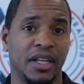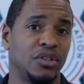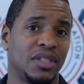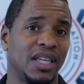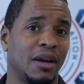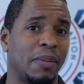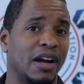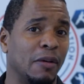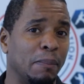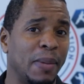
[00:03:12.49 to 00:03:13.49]
interesting
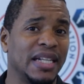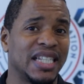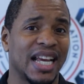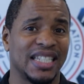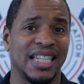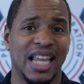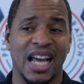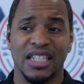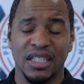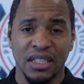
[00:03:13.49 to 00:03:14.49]
about Pencak
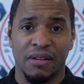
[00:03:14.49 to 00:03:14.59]
Silat